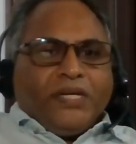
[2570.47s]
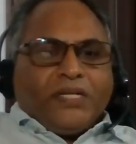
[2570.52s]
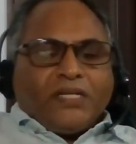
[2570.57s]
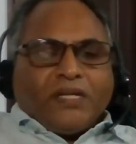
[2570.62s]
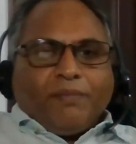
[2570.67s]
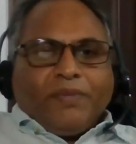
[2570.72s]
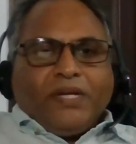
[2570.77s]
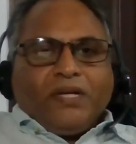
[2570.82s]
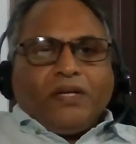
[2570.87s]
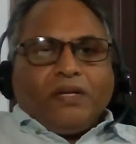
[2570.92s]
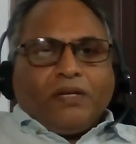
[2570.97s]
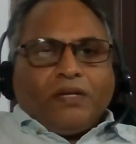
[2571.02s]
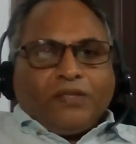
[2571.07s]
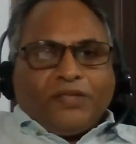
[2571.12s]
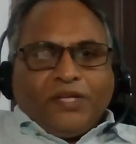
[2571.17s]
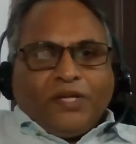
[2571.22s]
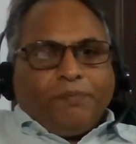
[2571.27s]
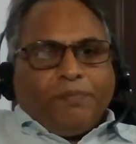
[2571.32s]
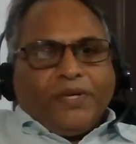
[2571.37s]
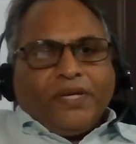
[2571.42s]
be it, I
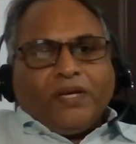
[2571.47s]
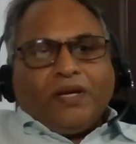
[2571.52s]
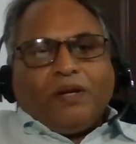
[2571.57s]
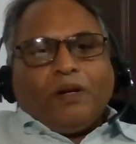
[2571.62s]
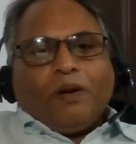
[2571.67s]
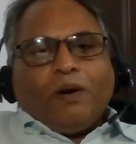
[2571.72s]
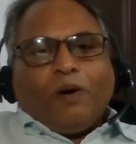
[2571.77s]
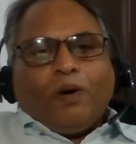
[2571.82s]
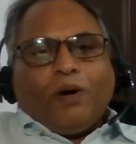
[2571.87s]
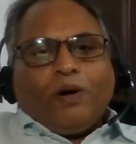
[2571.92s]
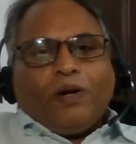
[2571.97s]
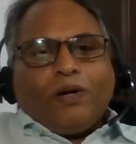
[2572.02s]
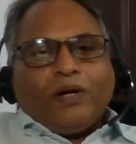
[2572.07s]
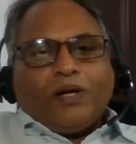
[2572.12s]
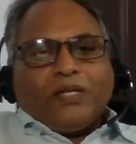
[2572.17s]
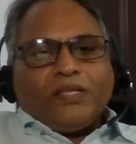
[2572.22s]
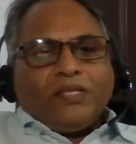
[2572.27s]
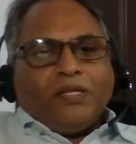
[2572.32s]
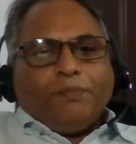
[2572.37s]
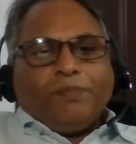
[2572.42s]
mean, 3PL
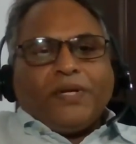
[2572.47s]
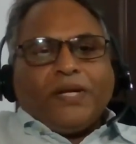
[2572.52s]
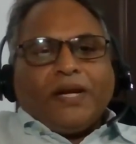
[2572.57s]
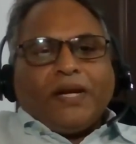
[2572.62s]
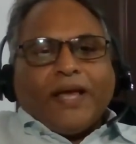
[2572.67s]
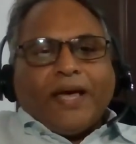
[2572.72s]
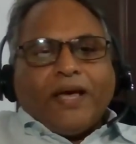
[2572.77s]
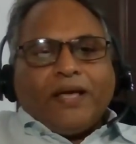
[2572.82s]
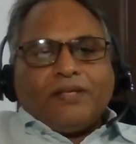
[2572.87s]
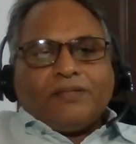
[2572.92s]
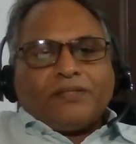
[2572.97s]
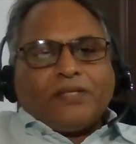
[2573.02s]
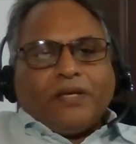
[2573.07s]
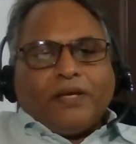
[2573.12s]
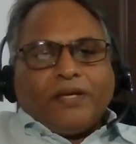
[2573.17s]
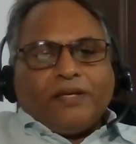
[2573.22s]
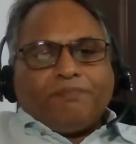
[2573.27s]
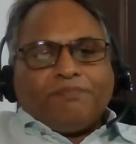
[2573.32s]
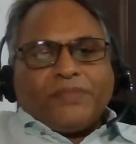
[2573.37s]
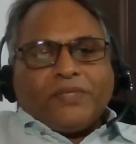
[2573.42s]
or 3PL
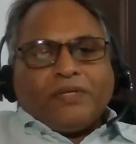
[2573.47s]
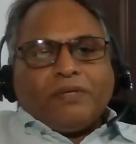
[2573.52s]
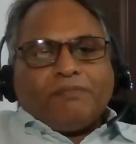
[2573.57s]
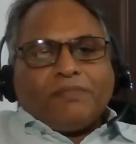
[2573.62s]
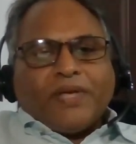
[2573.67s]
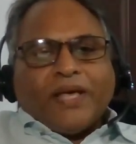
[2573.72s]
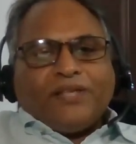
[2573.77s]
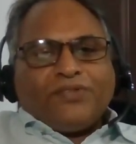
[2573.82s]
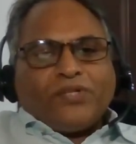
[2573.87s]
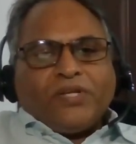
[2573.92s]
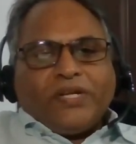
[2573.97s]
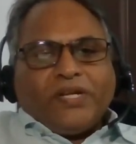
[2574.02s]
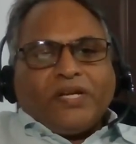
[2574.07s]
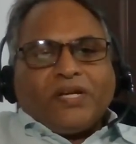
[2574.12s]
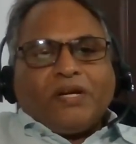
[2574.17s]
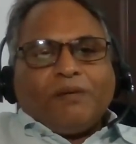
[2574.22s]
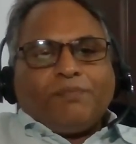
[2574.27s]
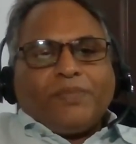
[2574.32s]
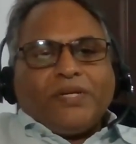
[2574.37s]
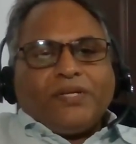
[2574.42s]
as
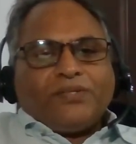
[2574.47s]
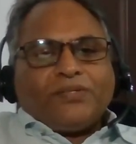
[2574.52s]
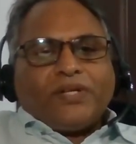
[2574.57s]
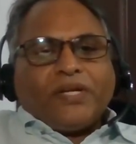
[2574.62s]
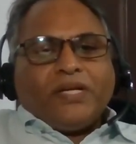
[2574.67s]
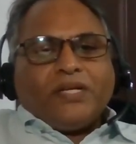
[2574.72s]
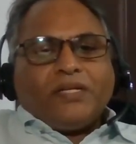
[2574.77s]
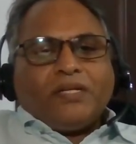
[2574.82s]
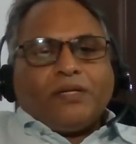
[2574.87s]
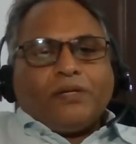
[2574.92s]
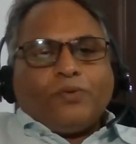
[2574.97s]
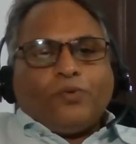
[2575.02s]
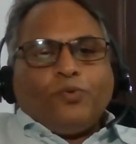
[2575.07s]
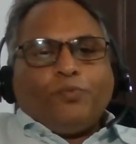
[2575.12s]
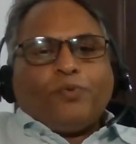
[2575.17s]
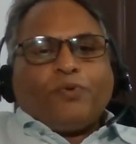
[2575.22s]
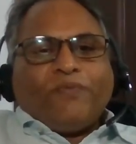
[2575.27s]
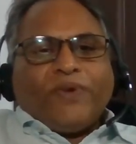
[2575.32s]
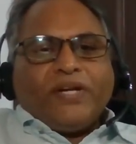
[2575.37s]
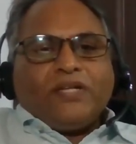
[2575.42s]
ancillary companies, right,
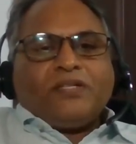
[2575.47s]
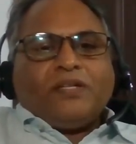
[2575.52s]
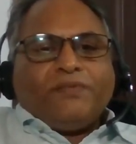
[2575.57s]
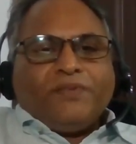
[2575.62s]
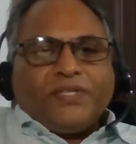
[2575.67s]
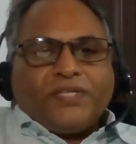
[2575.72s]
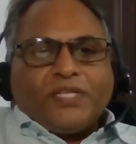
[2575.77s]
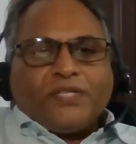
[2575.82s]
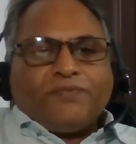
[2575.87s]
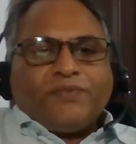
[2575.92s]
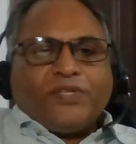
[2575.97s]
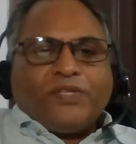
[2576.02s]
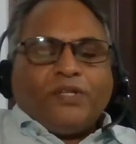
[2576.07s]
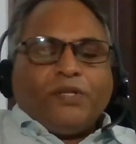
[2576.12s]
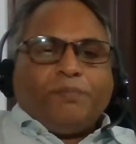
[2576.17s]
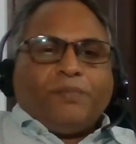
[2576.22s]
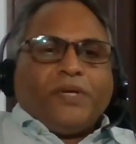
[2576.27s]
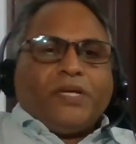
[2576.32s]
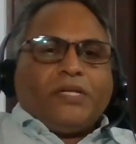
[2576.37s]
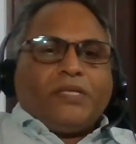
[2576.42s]
who provide services
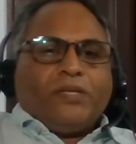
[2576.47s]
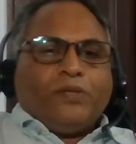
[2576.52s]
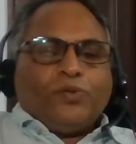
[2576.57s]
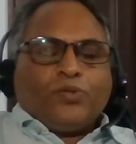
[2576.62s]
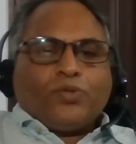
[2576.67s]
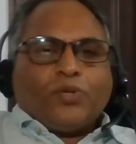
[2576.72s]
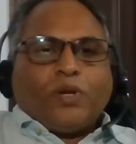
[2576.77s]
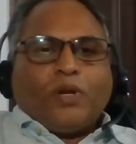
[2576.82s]
for 3PL.